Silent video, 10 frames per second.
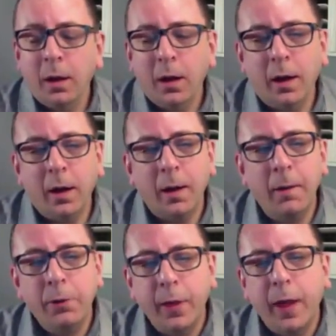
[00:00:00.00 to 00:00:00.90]

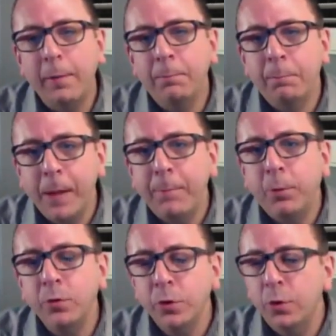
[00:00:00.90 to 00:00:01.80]
that
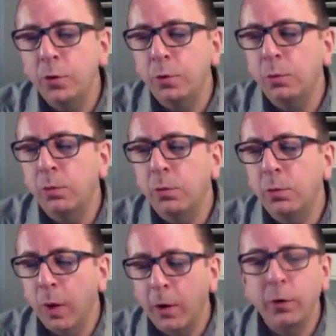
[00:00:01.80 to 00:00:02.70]
people knew
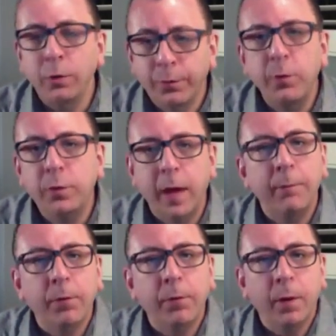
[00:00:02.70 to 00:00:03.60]
where your food
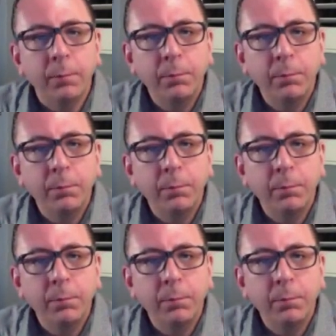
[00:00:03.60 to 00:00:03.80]
came from.